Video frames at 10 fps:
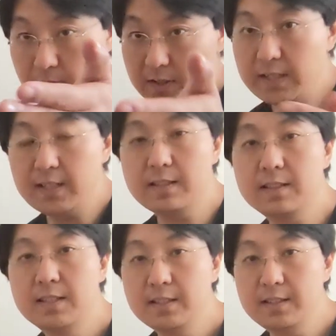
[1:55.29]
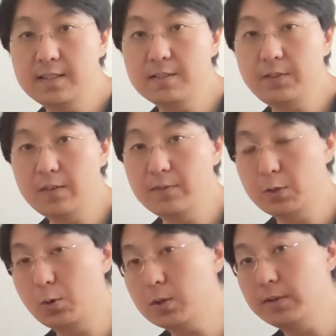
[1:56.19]
front here is a 5
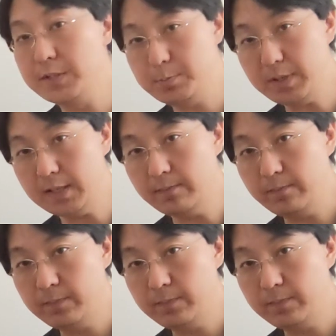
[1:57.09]
1/4 inch bay,